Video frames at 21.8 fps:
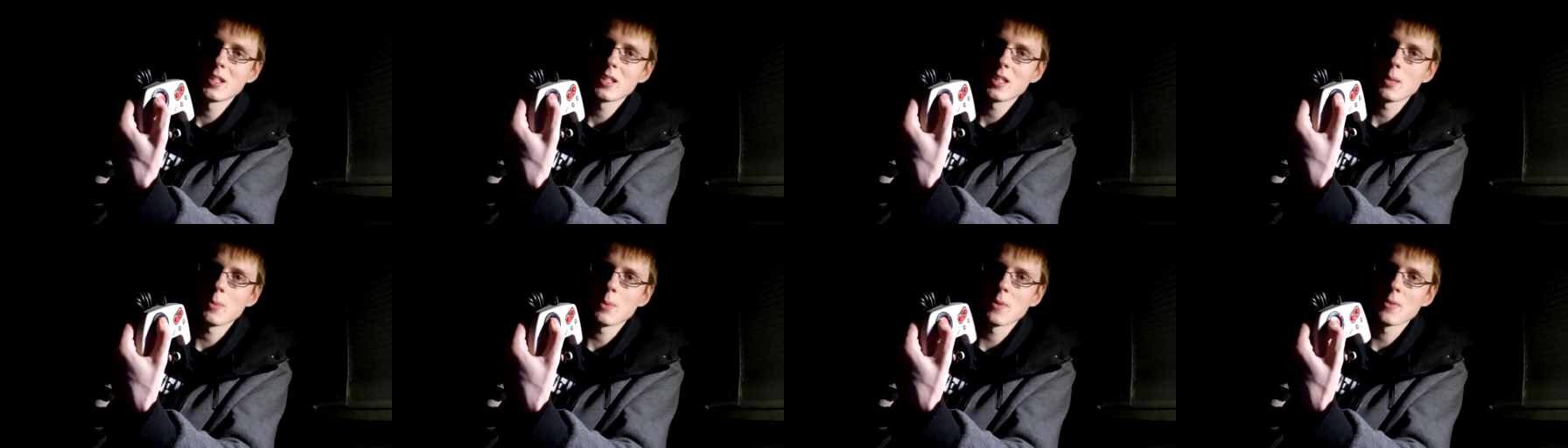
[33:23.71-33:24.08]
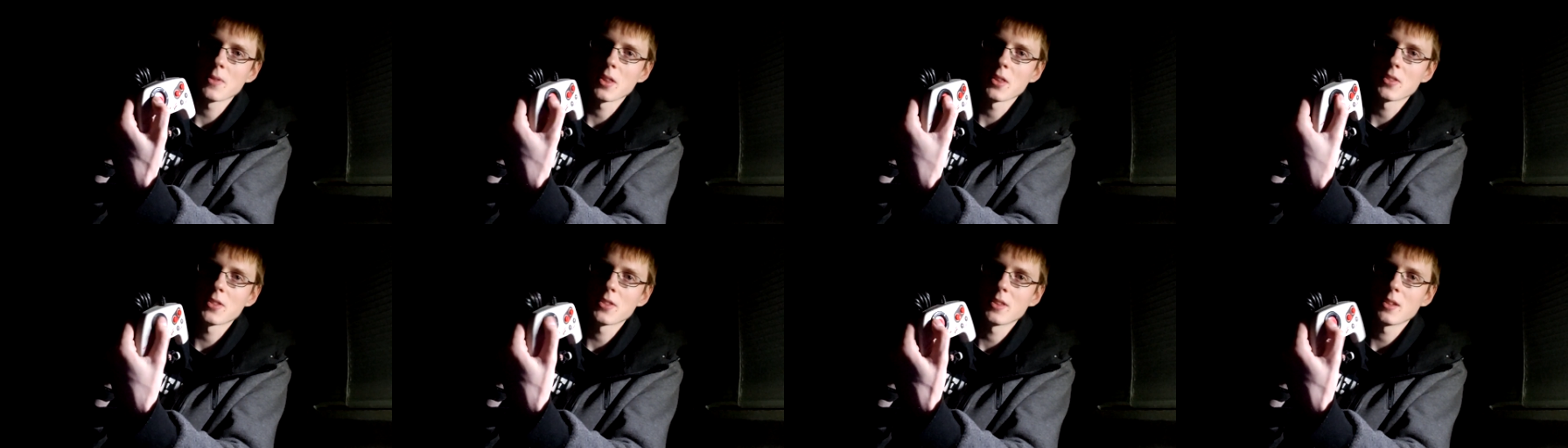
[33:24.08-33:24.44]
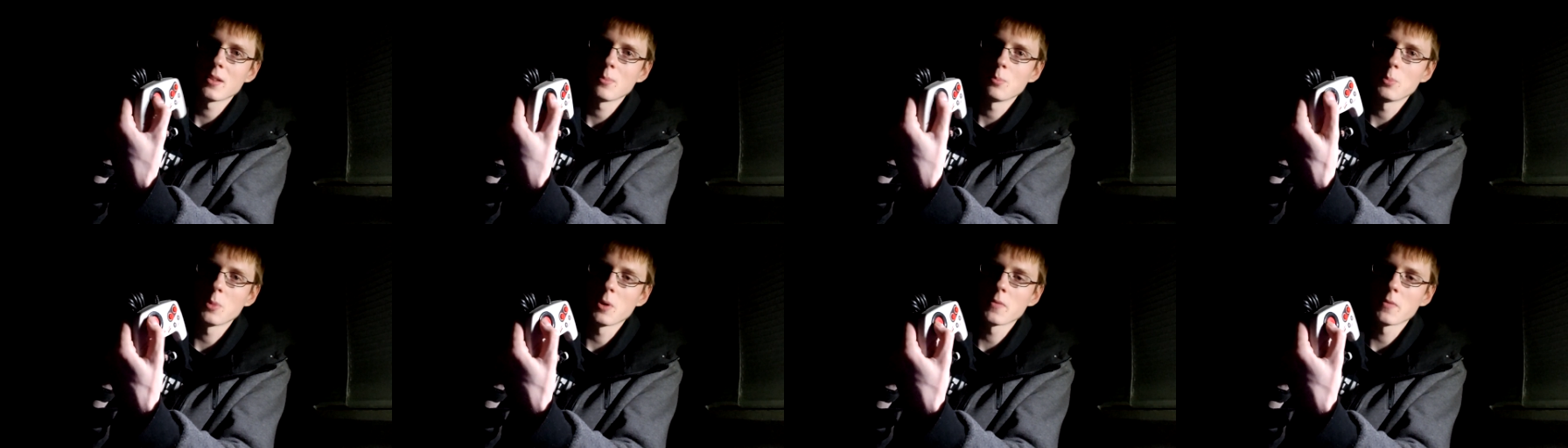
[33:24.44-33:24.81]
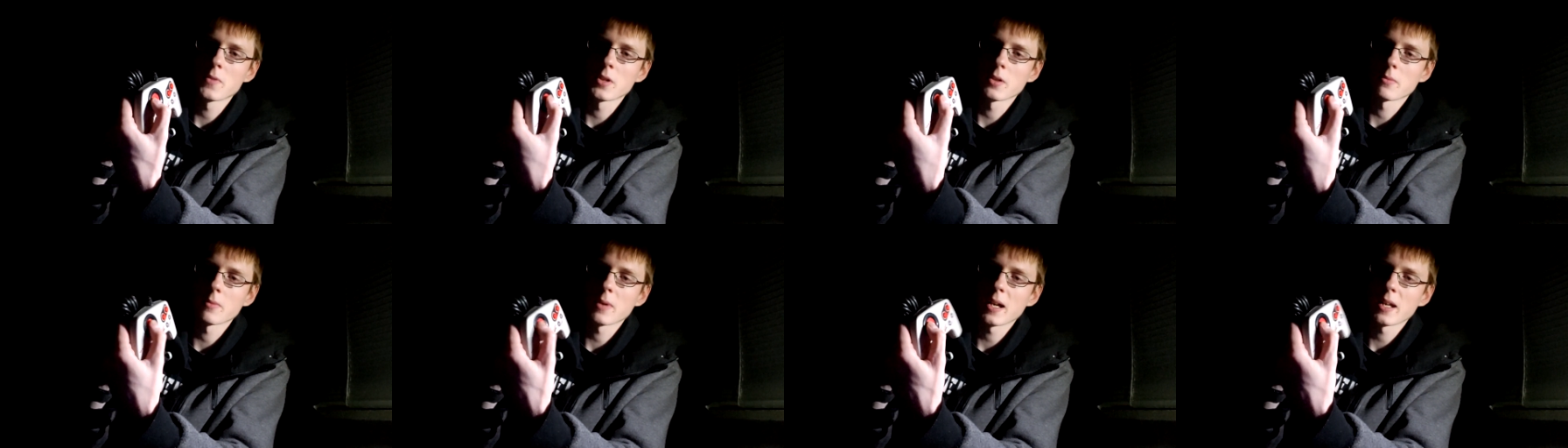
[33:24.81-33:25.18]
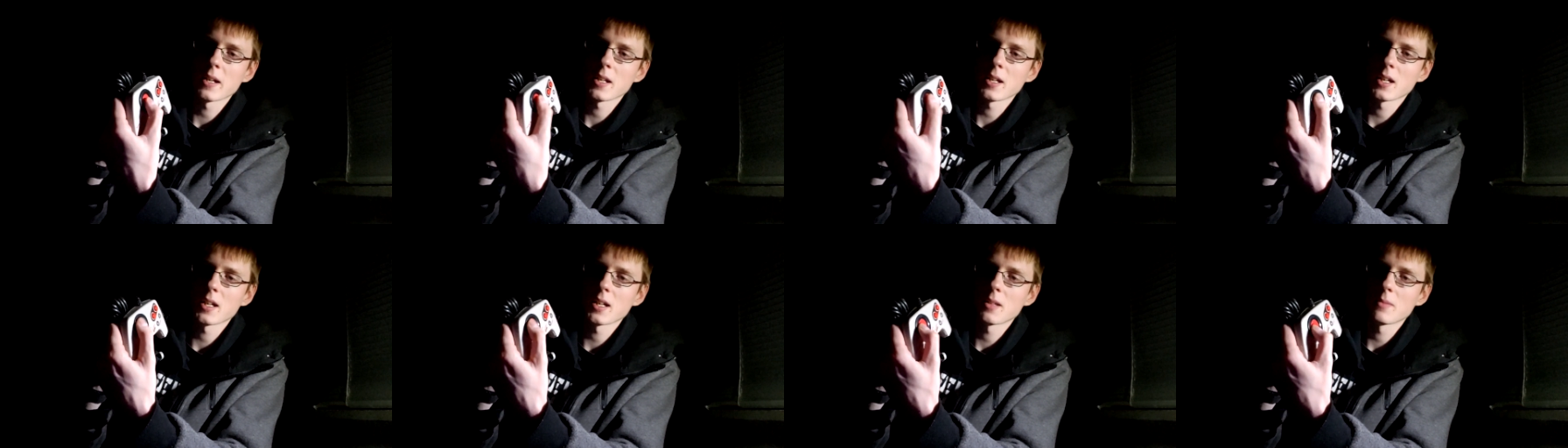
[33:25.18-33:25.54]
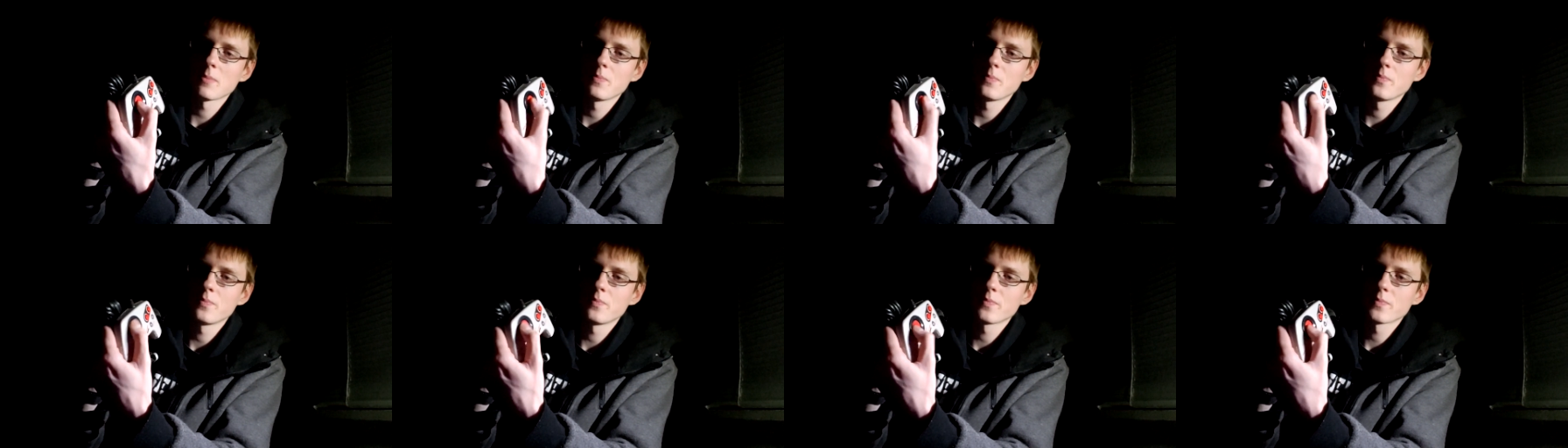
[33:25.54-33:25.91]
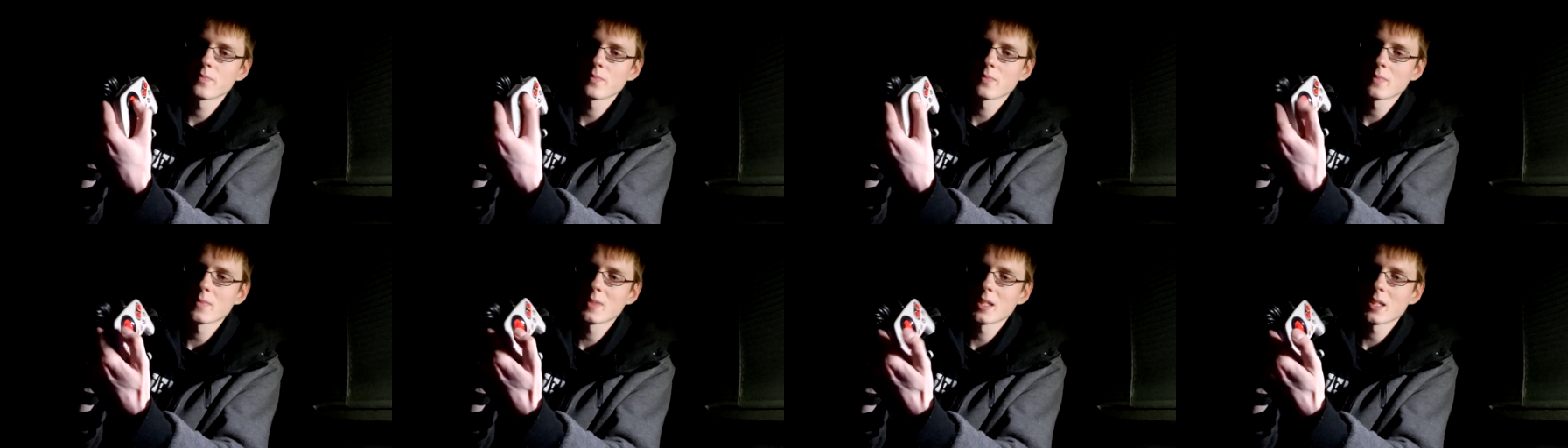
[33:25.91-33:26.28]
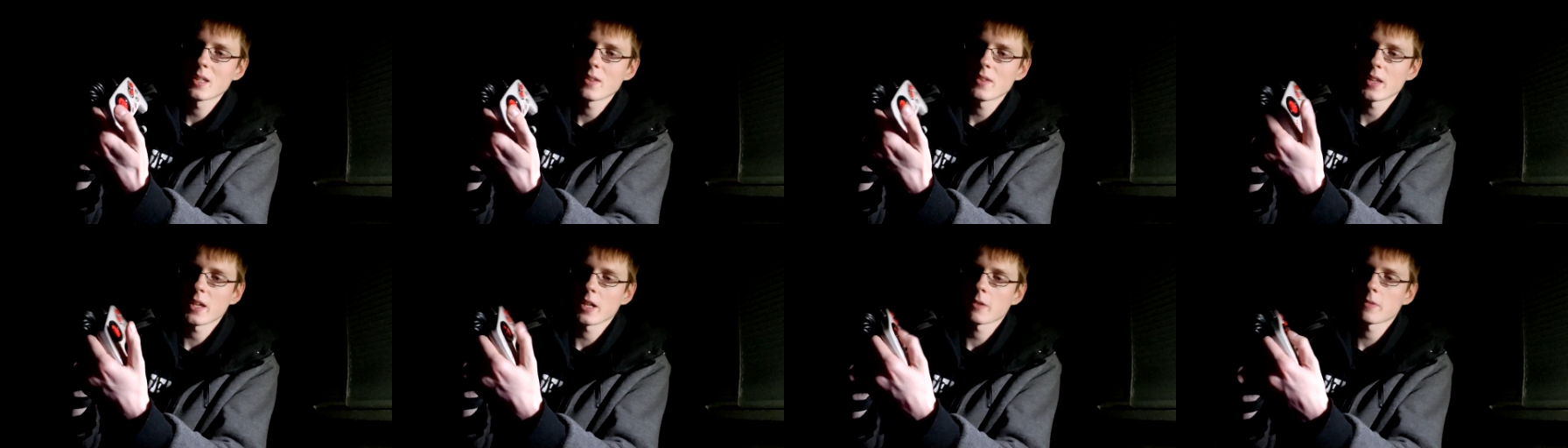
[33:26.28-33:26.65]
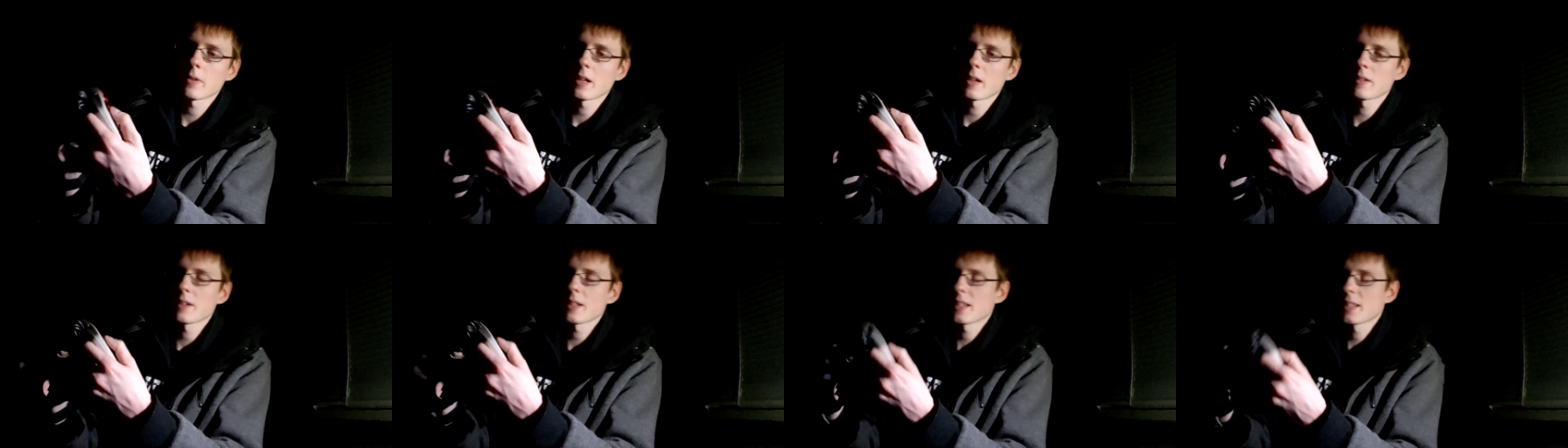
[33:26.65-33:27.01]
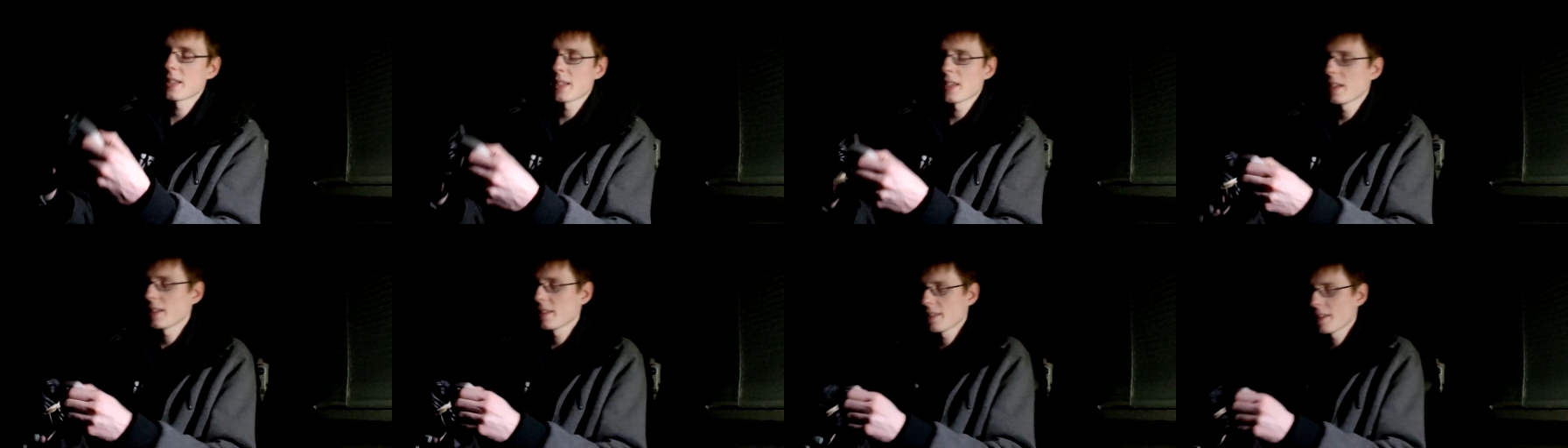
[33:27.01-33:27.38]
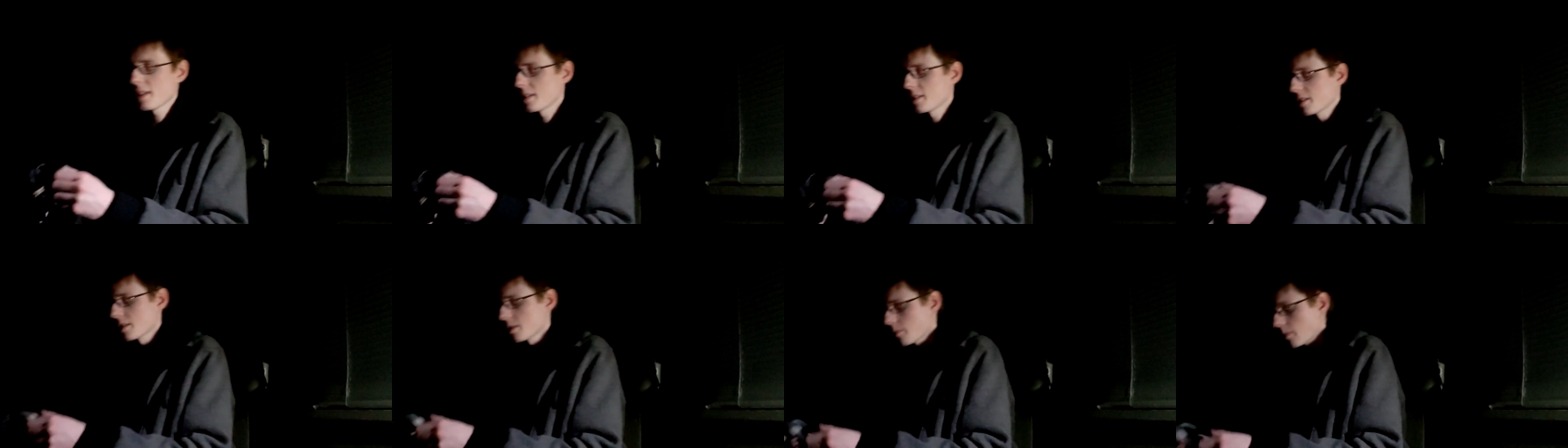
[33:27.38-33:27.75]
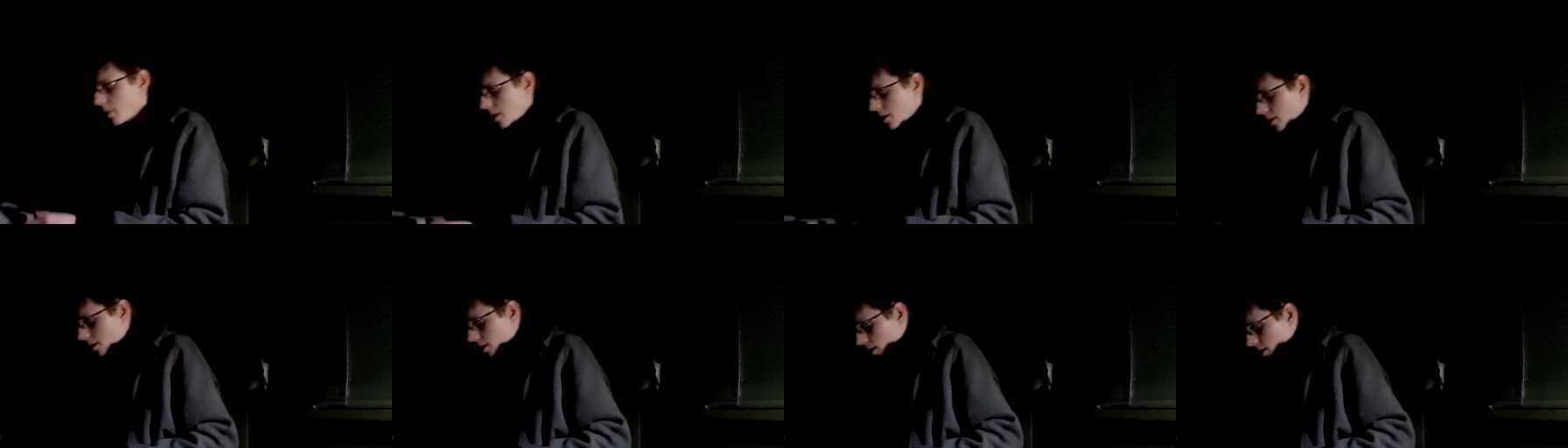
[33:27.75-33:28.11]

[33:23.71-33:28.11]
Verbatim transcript: you move the move the red uh, thing around. It, it, it's just weird.